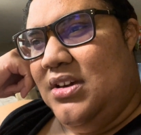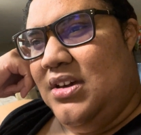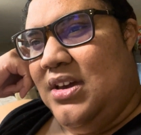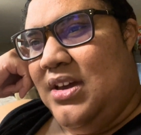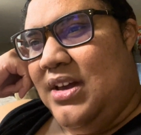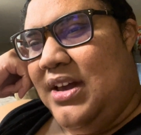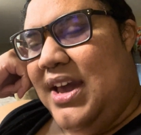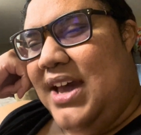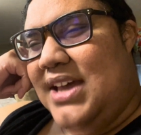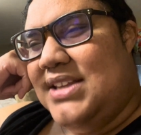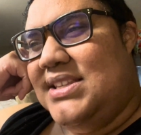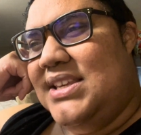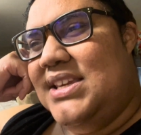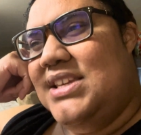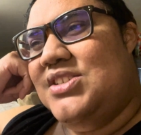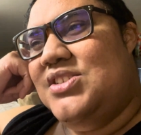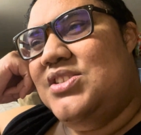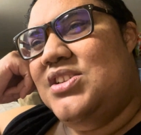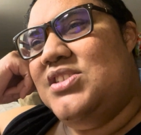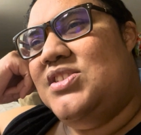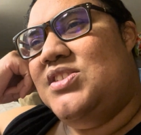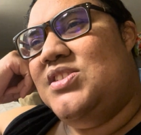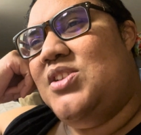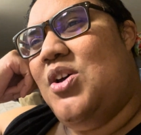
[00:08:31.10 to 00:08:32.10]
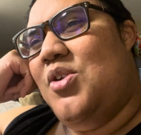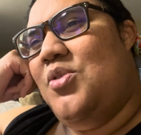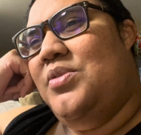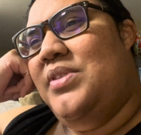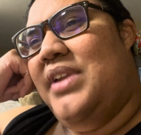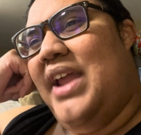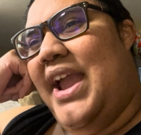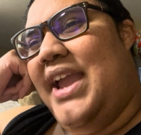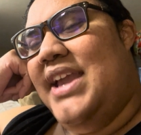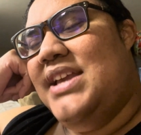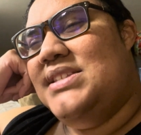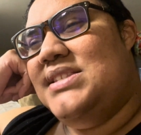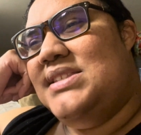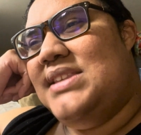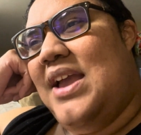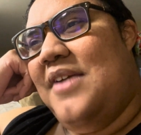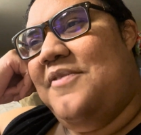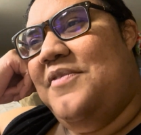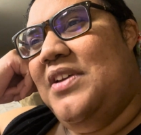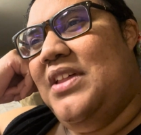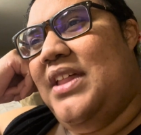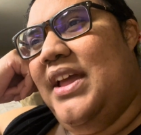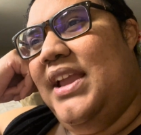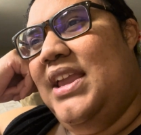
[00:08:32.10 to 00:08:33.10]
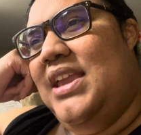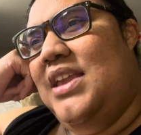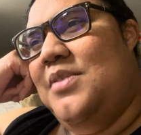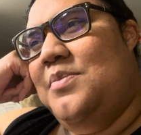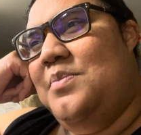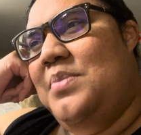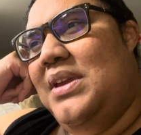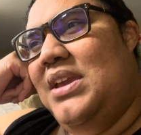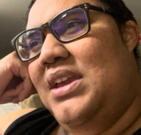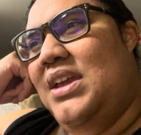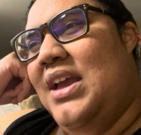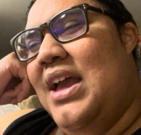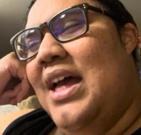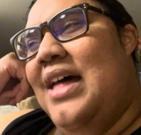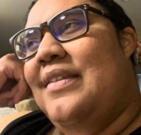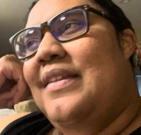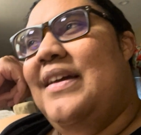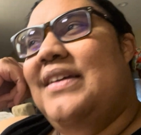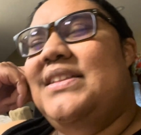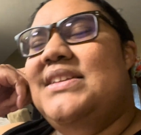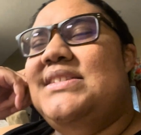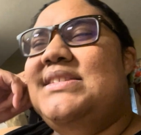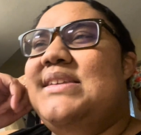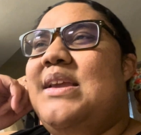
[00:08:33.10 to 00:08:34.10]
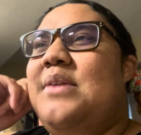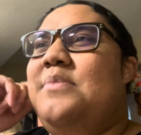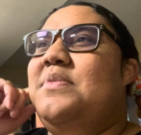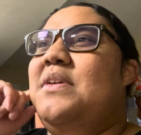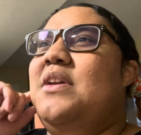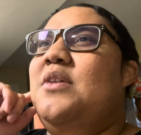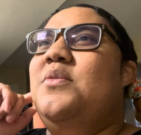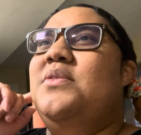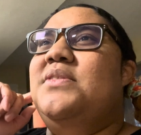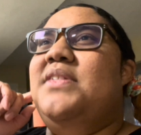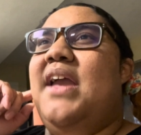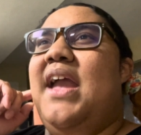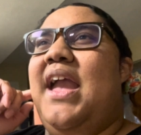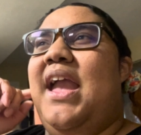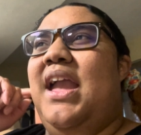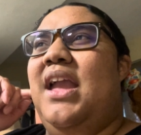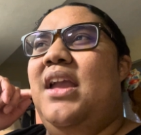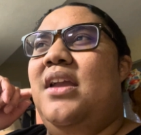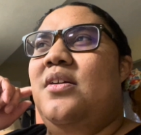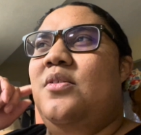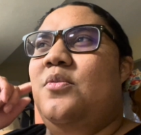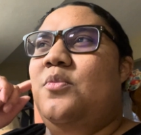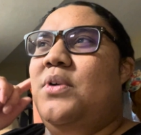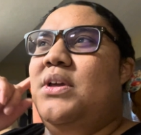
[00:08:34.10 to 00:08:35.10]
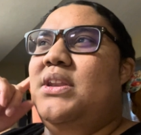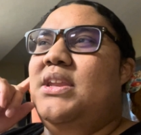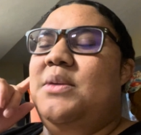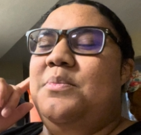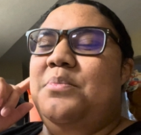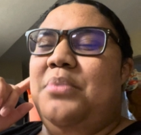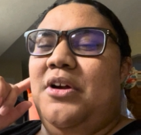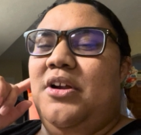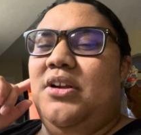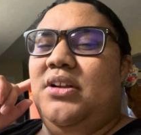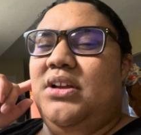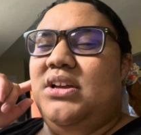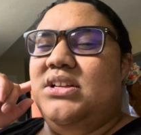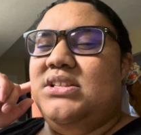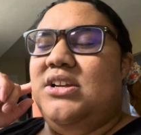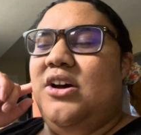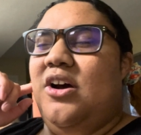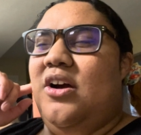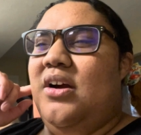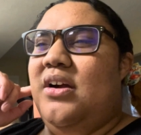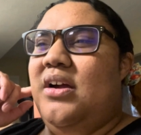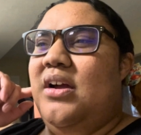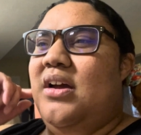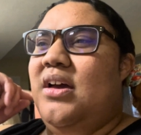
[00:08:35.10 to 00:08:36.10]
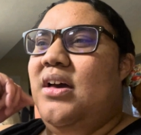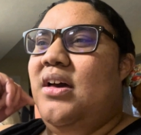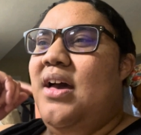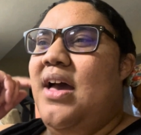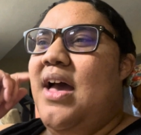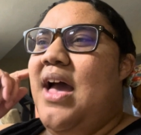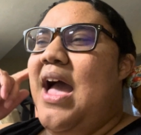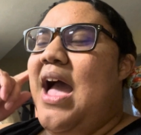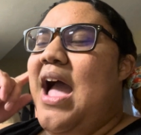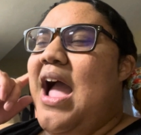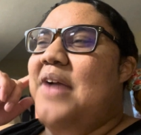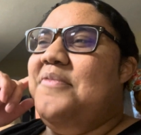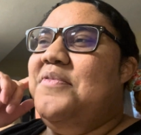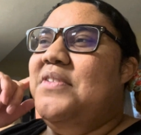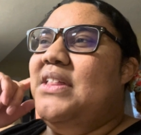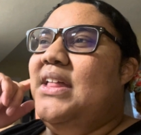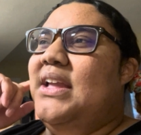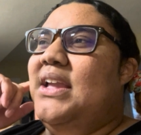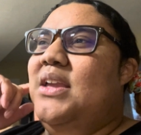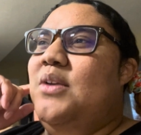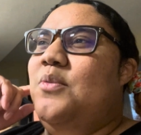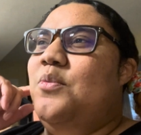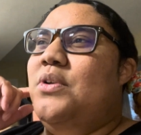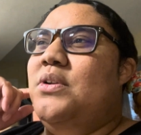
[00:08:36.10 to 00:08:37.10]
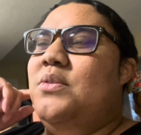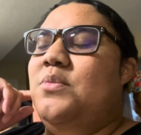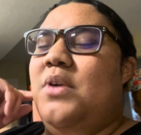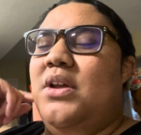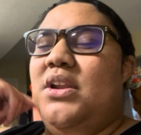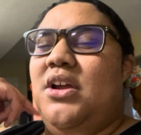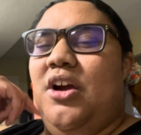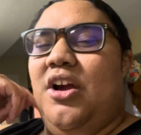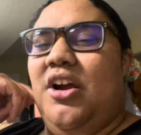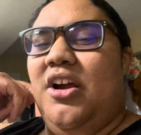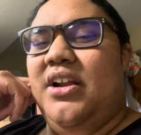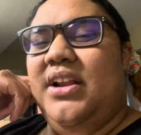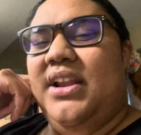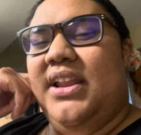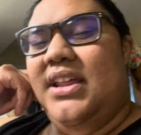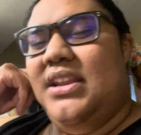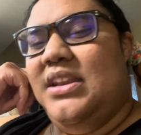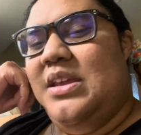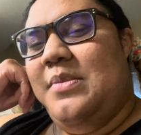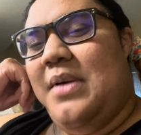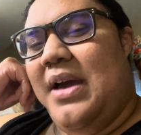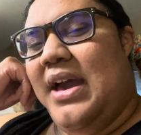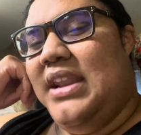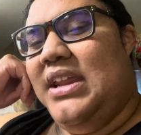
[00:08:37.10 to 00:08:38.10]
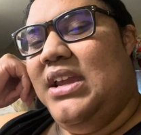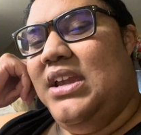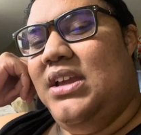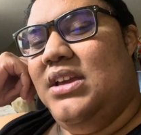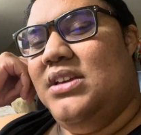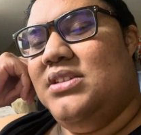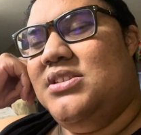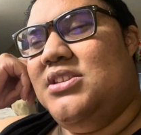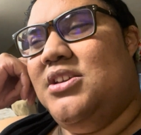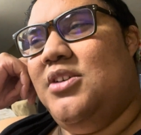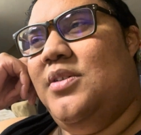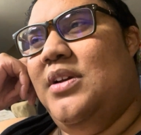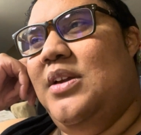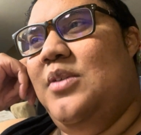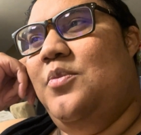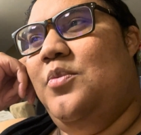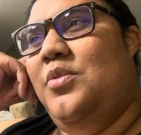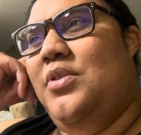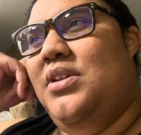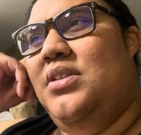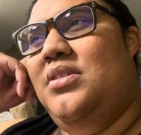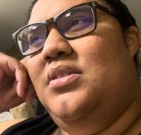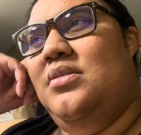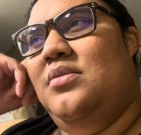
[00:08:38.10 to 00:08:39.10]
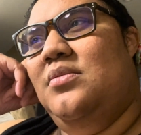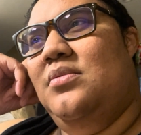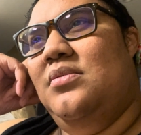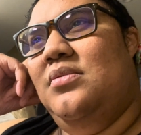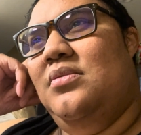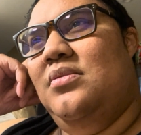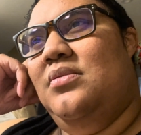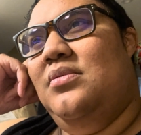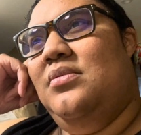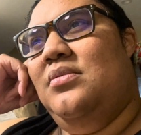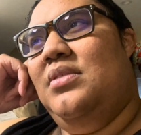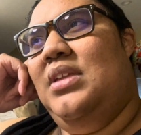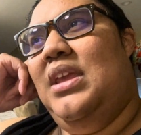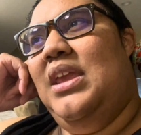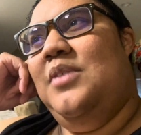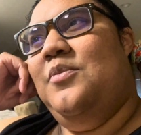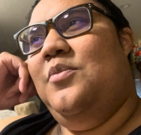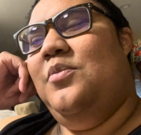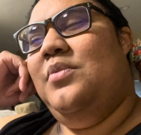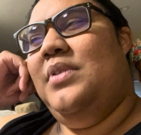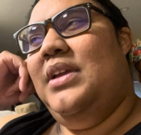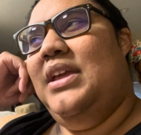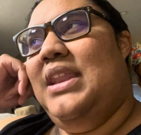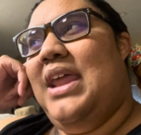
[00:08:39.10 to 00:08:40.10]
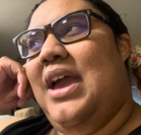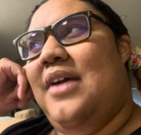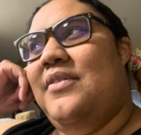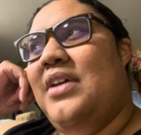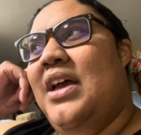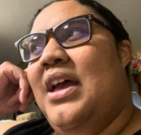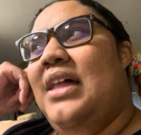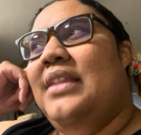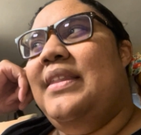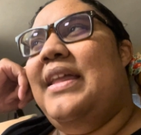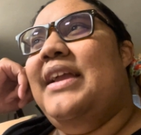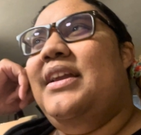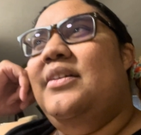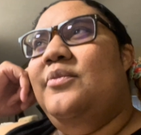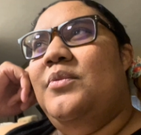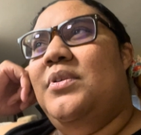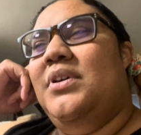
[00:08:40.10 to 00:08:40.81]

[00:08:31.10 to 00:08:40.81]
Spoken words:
Because he's just so nice. I feel like he'd be like the same thing with Aang when he burnt Katara. I feel like he wouldn't want to hurt anybody, so he wouldn't. He'd have like